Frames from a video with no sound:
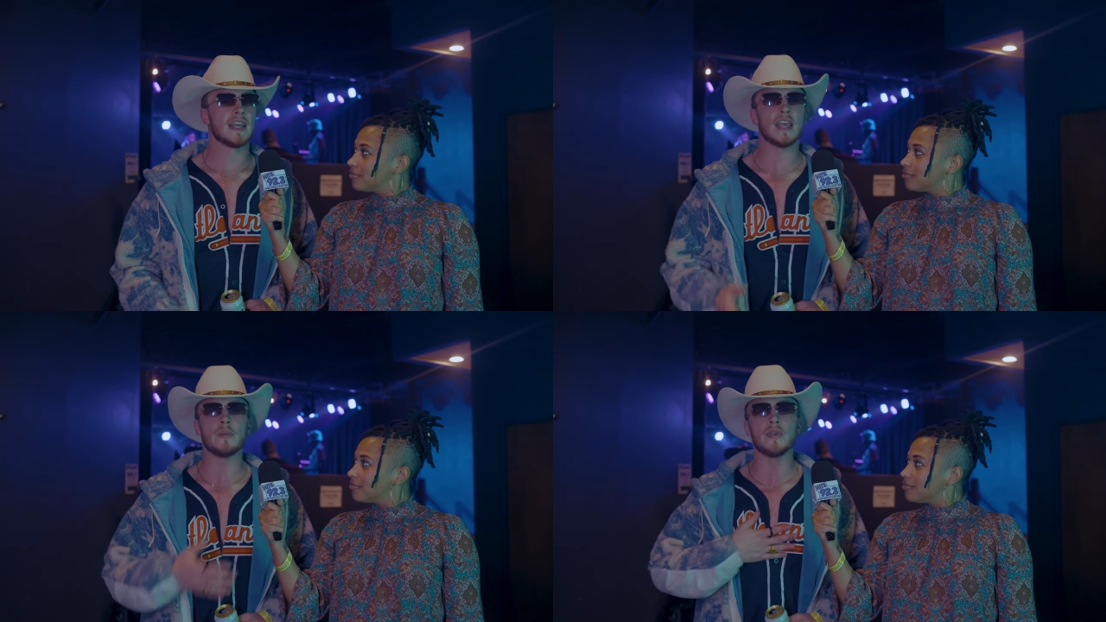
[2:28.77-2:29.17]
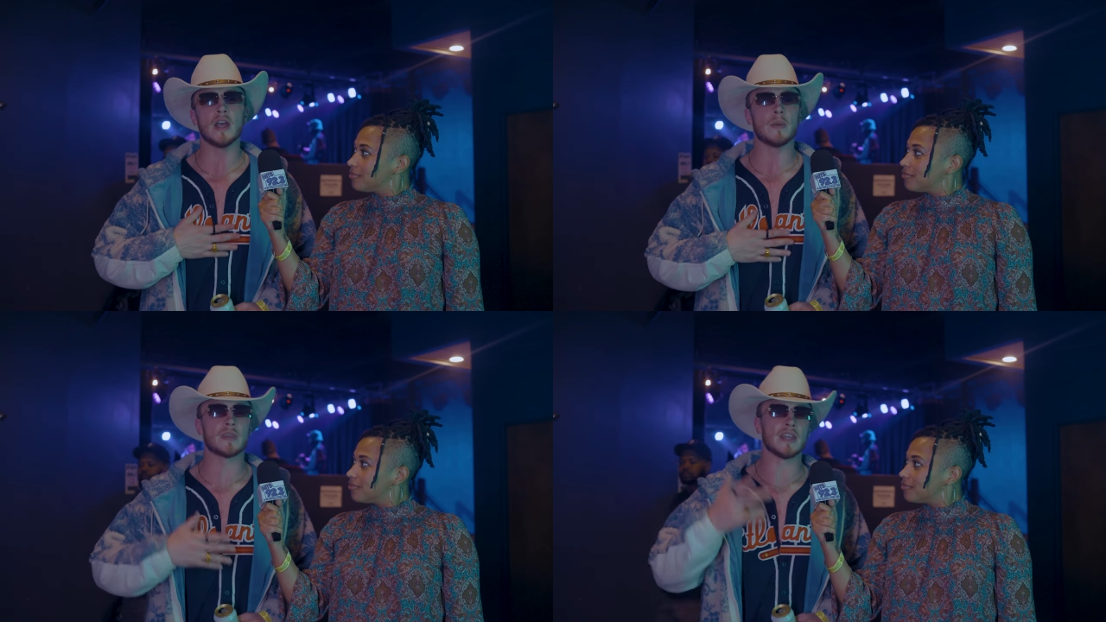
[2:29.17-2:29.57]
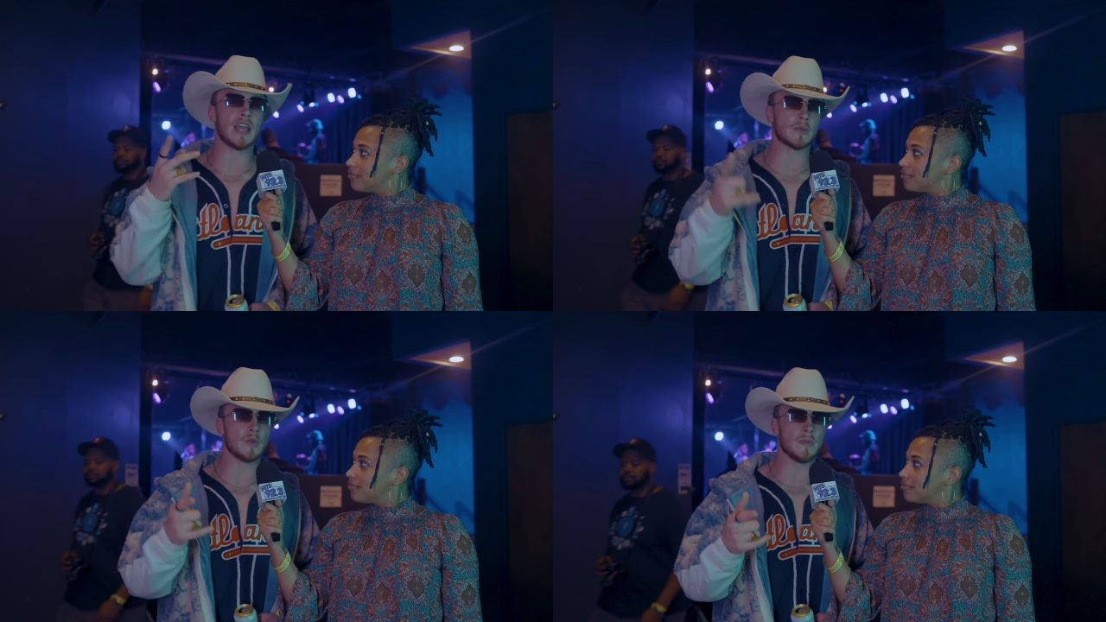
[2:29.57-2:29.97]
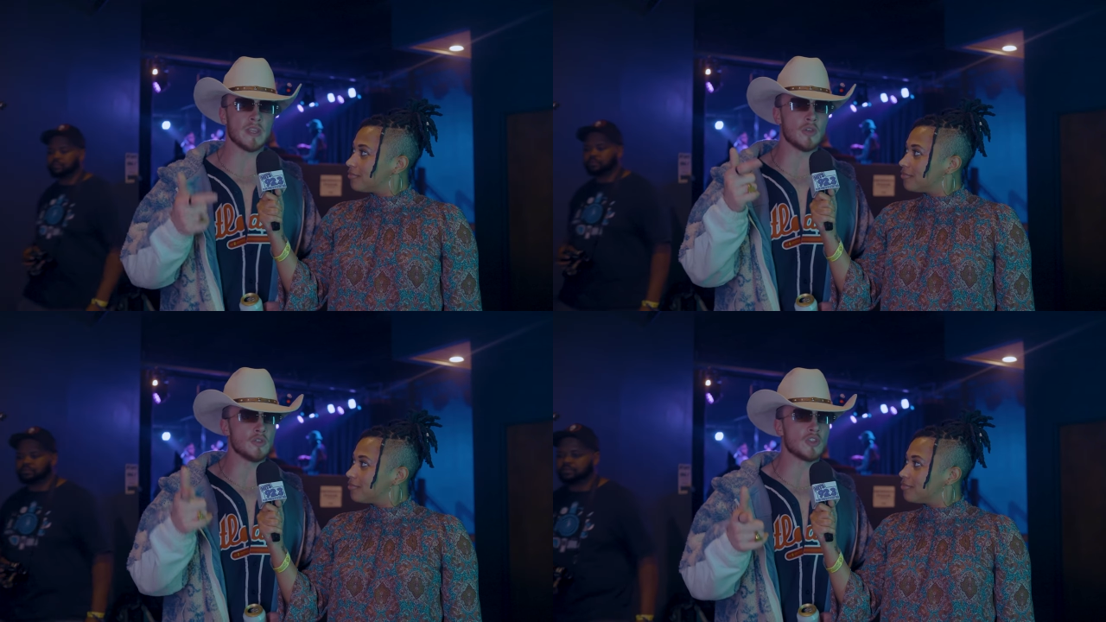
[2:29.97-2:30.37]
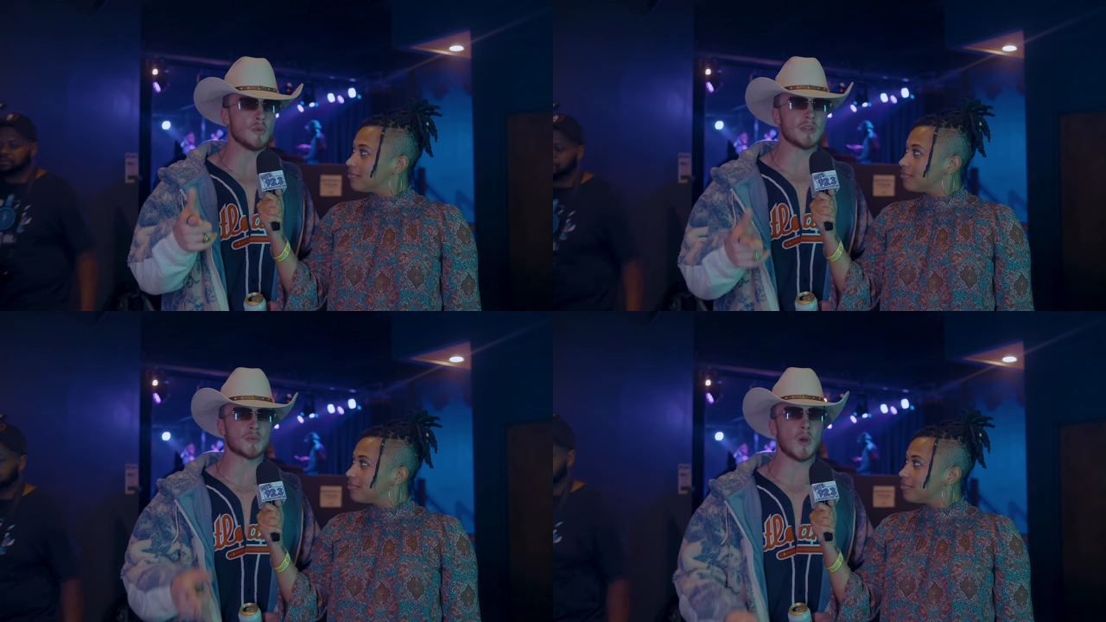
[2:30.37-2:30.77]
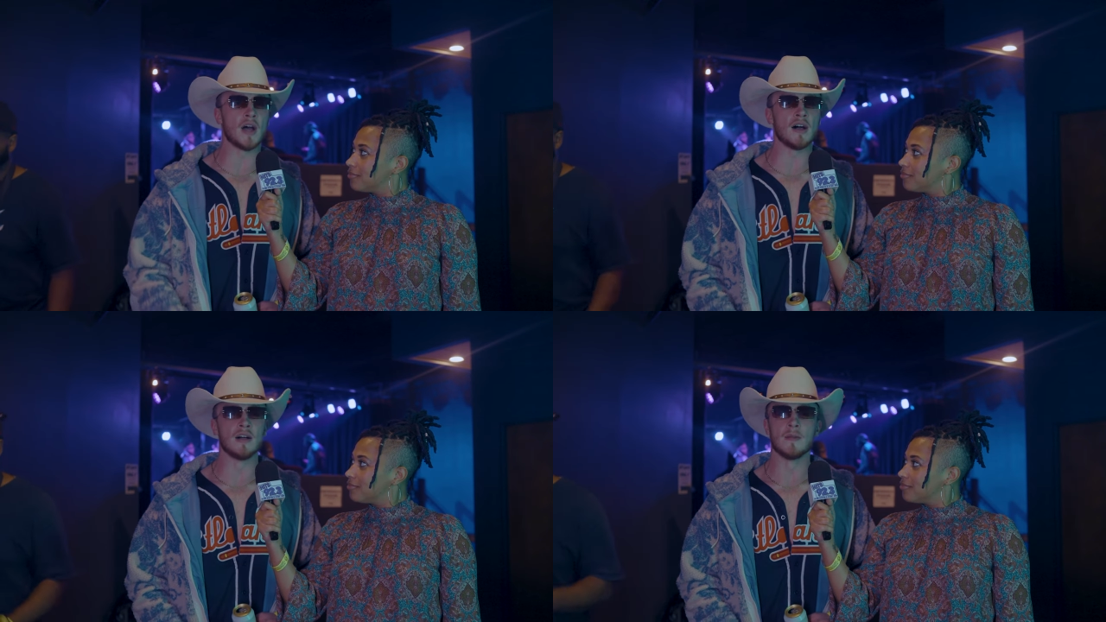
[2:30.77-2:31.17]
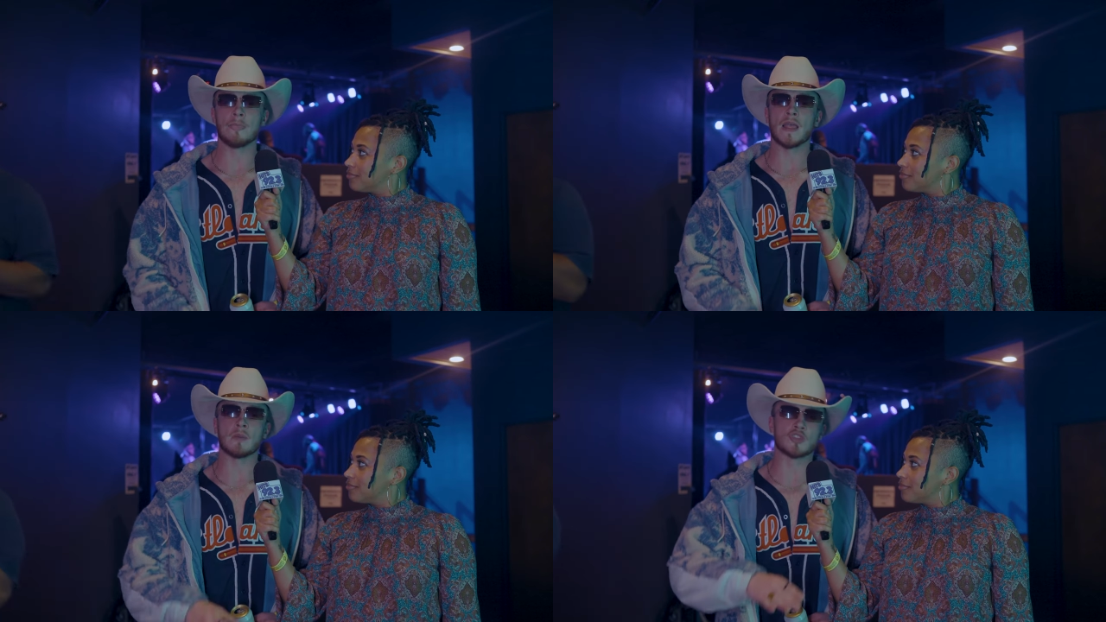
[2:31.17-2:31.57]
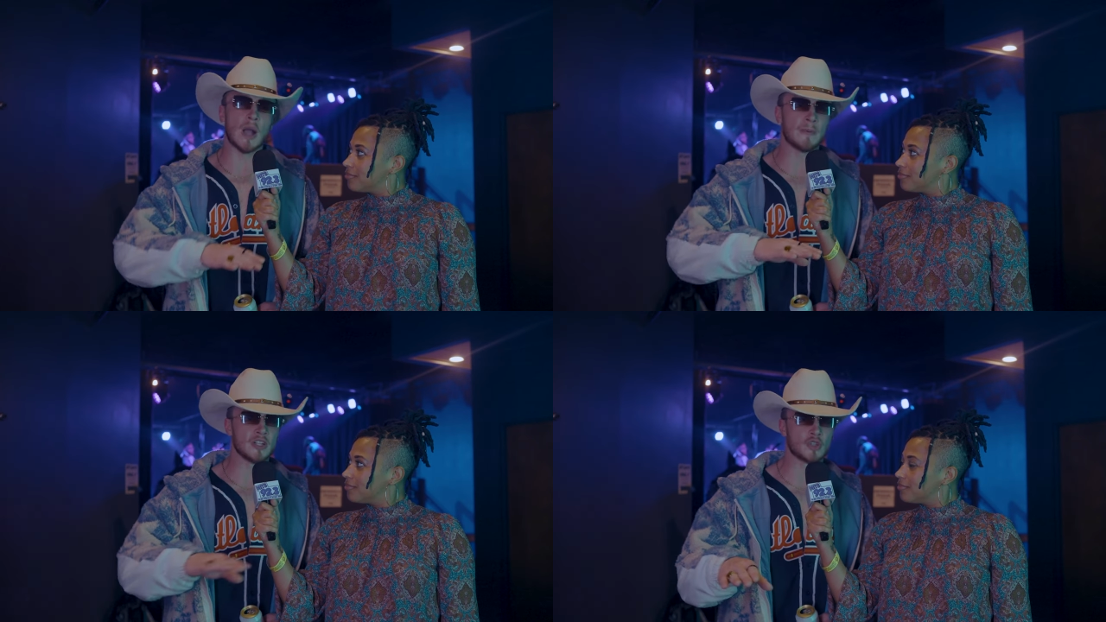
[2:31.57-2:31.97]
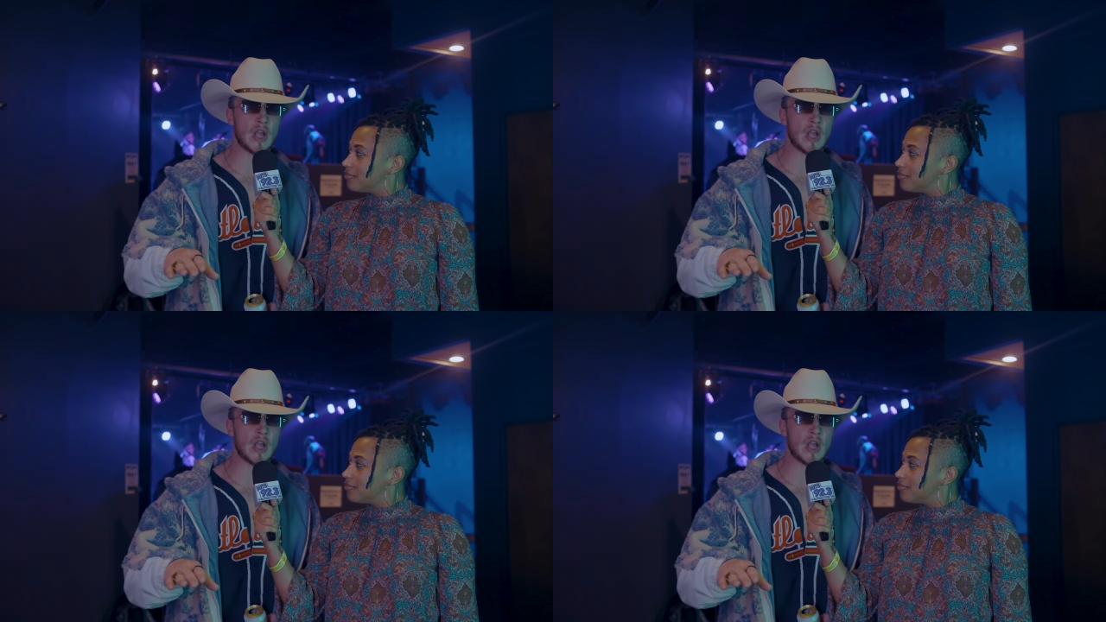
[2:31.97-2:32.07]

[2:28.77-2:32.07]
Speaker 1: Hit me up, connect with me, YouTube as well. I'm dropping a